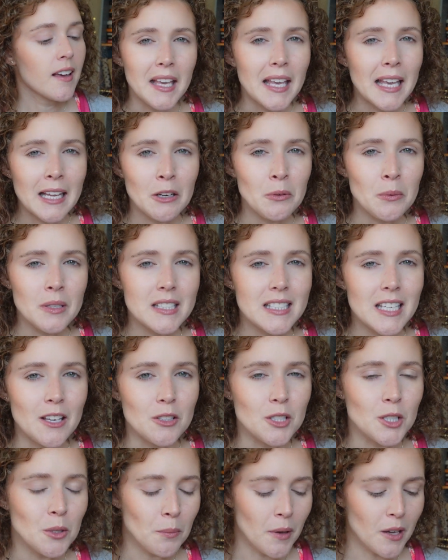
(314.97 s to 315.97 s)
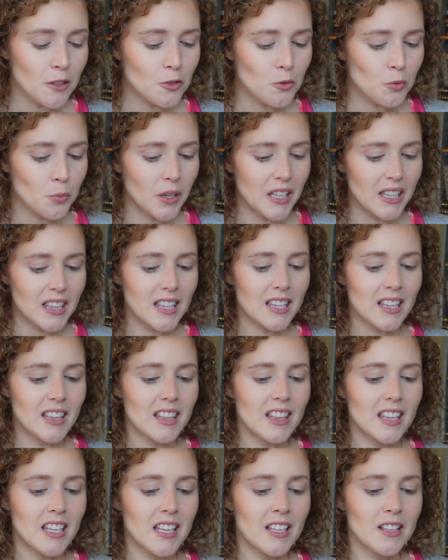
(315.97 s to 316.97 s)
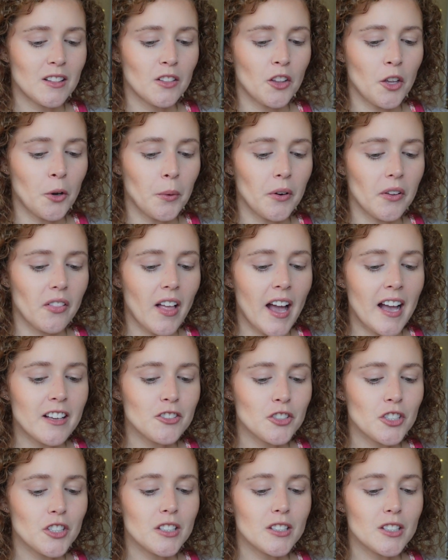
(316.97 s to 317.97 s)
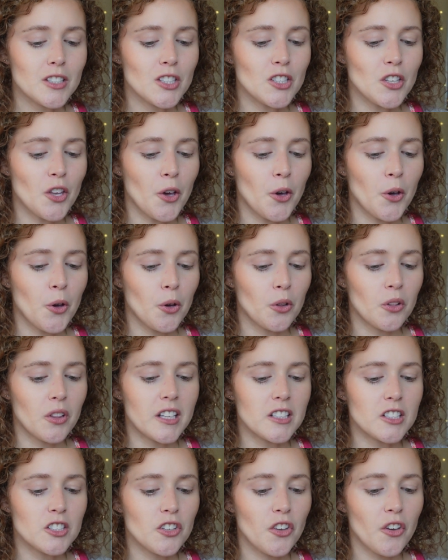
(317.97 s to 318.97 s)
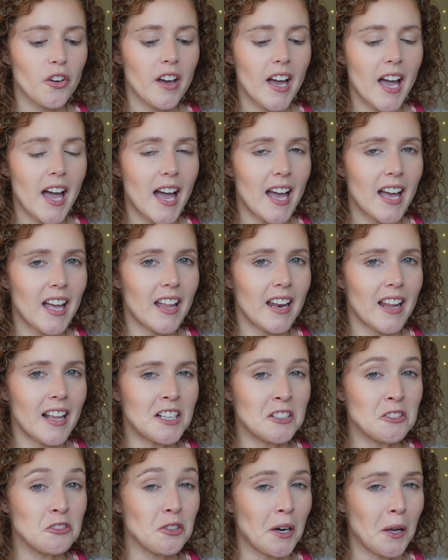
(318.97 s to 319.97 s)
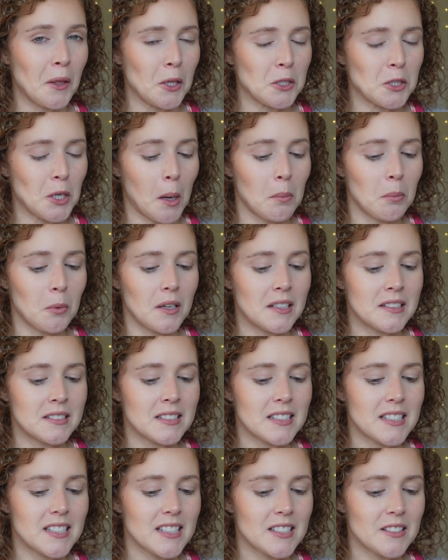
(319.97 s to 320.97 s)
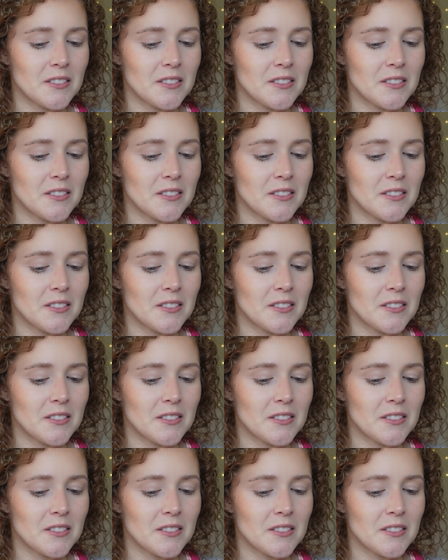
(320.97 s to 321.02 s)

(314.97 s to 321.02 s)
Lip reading: I can't always tell so much with the lower lashes, so let's go ahead and try the top ones.